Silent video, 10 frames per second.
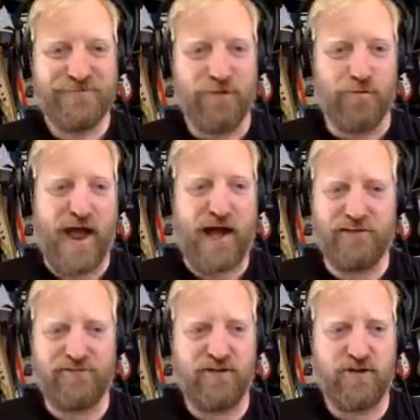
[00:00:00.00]
Rack
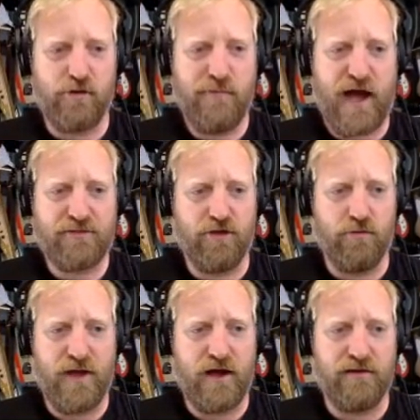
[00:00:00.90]
is going to come back though,
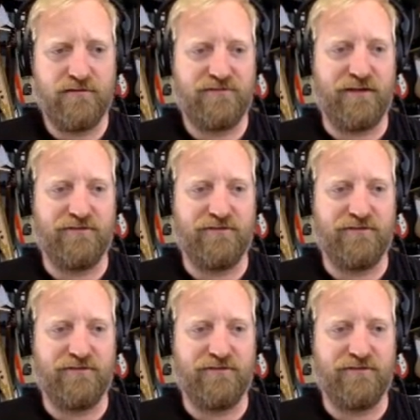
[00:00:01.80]
man, says